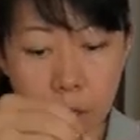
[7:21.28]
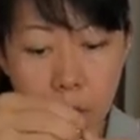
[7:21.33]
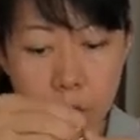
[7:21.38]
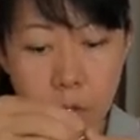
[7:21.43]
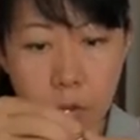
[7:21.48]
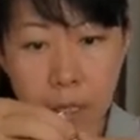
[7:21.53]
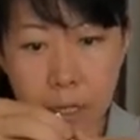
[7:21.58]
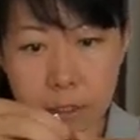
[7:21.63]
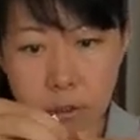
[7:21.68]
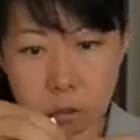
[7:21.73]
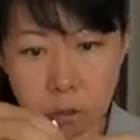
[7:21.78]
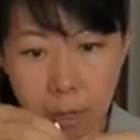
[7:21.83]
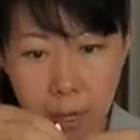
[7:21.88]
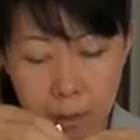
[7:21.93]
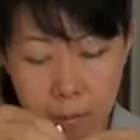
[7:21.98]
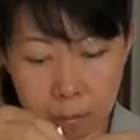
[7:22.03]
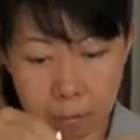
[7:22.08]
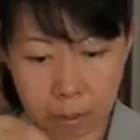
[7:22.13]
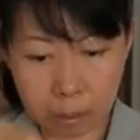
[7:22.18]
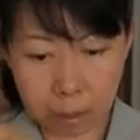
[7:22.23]
So let's try
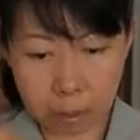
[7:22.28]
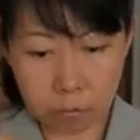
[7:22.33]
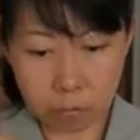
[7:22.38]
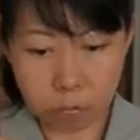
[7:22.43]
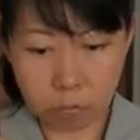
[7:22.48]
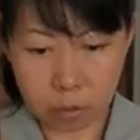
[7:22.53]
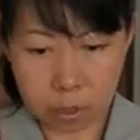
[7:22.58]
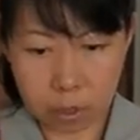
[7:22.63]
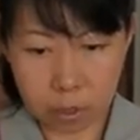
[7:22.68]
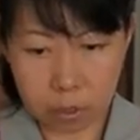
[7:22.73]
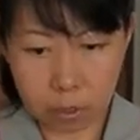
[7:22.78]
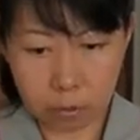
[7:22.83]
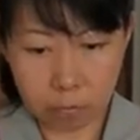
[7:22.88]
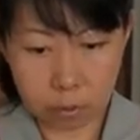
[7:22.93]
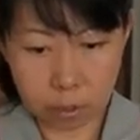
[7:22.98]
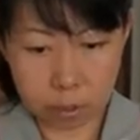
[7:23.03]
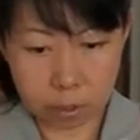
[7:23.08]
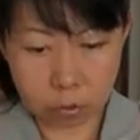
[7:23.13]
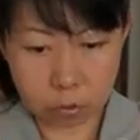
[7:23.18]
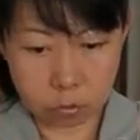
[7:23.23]
and make it really,
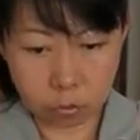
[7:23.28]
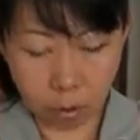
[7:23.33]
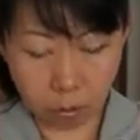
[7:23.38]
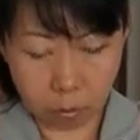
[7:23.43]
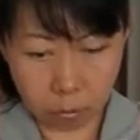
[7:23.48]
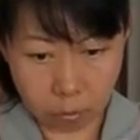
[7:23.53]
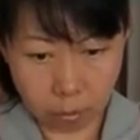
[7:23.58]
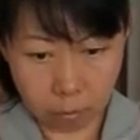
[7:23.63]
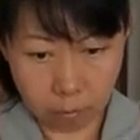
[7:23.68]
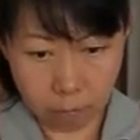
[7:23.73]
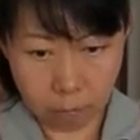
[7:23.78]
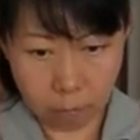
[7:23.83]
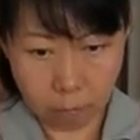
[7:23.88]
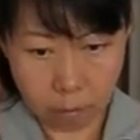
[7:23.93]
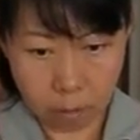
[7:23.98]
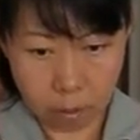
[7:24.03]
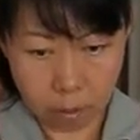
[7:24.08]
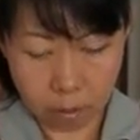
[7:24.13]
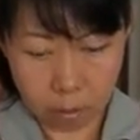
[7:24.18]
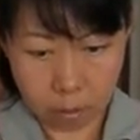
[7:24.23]
really strong.
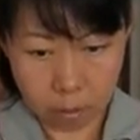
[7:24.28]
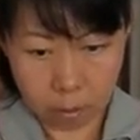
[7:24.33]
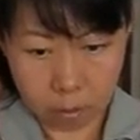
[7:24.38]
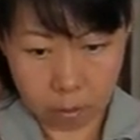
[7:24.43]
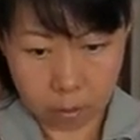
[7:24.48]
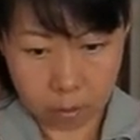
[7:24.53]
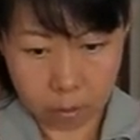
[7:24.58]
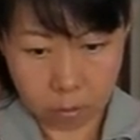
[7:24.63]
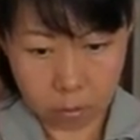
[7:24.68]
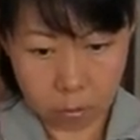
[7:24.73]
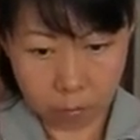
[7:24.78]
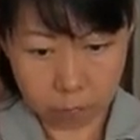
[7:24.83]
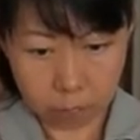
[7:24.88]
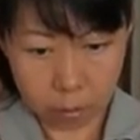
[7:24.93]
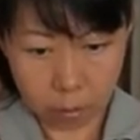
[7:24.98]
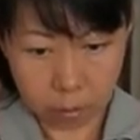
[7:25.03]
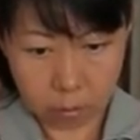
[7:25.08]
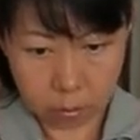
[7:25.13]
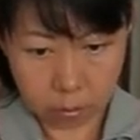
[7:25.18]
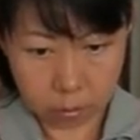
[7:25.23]
So I've
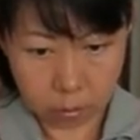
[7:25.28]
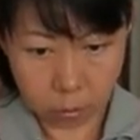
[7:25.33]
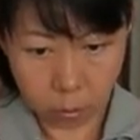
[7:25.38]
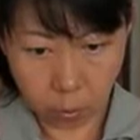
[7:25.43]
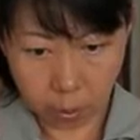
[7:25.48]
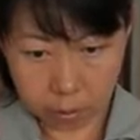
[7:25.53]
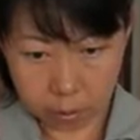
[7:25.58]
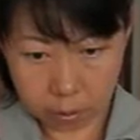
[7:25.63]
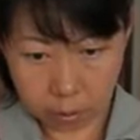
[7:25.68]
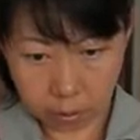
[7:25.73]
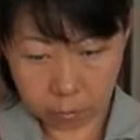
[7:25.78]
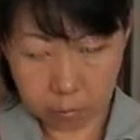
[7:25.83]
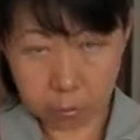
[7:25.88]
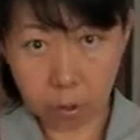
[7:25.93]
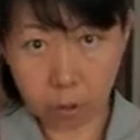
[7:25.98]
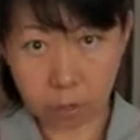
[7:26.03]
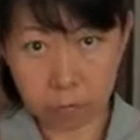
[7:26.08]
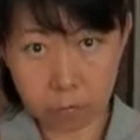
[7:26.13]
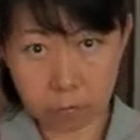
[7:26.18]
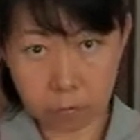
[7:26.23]
got quite a number
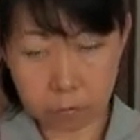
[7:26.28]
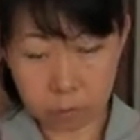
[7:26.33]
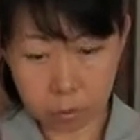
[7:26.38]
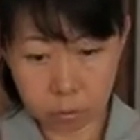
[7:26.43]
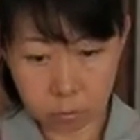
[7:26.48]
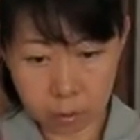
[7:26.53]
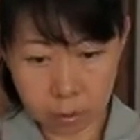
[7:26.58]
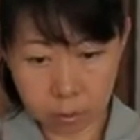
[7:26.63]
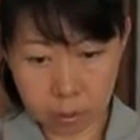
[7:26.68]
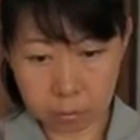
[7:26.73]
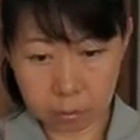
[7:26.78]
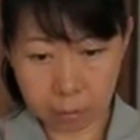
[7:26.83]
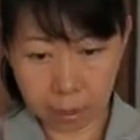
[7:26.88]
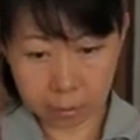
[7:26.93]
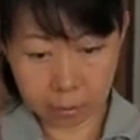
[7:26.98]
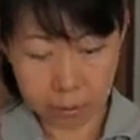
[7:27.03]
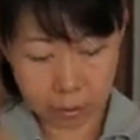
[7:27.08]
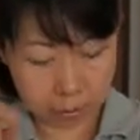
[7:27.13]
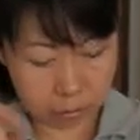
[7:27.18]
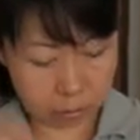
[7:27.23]
of neodymium
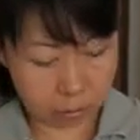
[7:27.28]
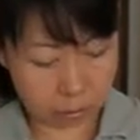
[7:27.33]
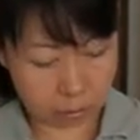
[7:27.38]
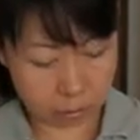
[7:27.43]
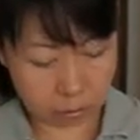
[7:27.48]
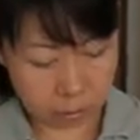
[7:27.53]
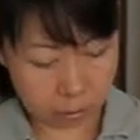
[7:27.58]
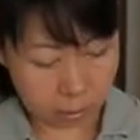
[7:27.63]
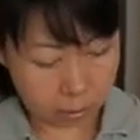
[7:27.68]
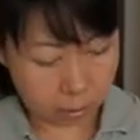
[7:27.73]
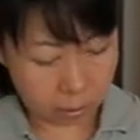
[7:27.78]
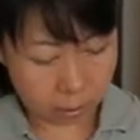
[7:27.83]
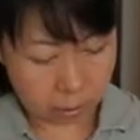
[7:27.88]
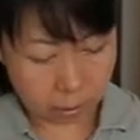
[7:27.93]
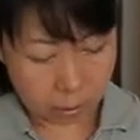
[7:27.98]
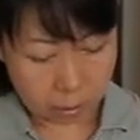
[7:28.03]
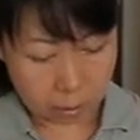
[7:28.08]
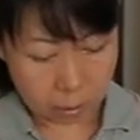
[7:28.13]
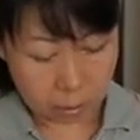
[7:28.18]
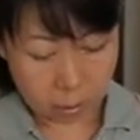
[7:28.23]
magnets.
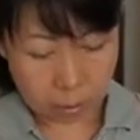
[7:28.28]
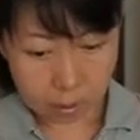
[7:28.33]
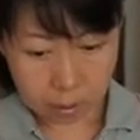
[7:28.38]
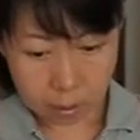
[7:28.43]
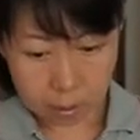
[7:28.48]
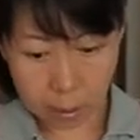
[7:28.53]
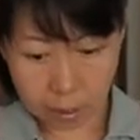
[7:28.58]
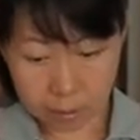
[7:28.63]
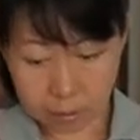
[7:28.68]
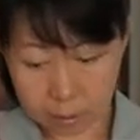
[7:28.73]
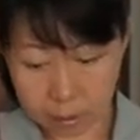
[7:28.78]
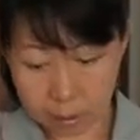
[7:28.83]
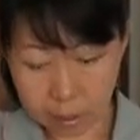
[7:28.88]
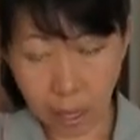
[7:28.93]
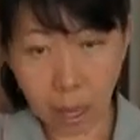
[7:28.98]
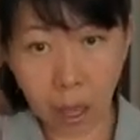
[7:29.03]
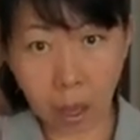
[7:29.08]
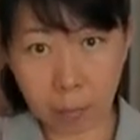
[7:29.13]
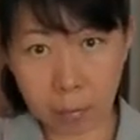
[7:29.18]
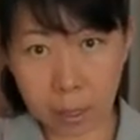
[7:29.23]
Let's see
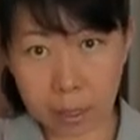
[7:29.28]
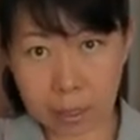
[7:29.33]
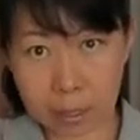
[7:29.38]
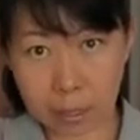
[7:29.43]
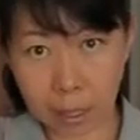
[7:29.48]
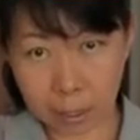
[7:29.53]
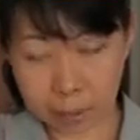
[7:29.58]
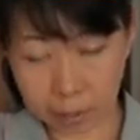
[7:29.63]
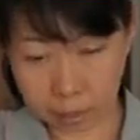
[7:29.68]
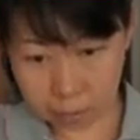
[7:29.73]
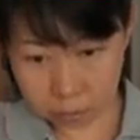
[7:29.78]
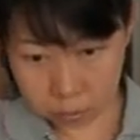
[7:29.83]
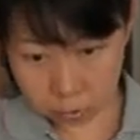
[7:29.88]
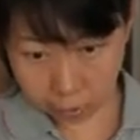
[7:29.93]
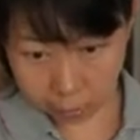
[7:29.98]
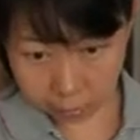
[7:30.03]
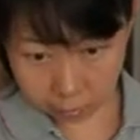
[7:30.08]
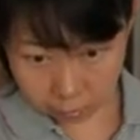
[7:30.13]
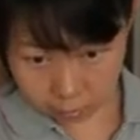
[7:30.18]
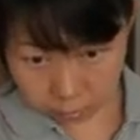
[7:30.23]
how many I can
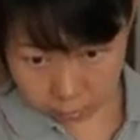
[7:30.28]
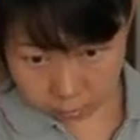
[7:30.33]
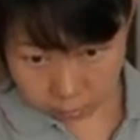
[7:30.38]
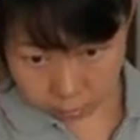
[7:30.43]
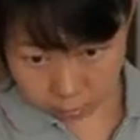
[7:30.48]
attract.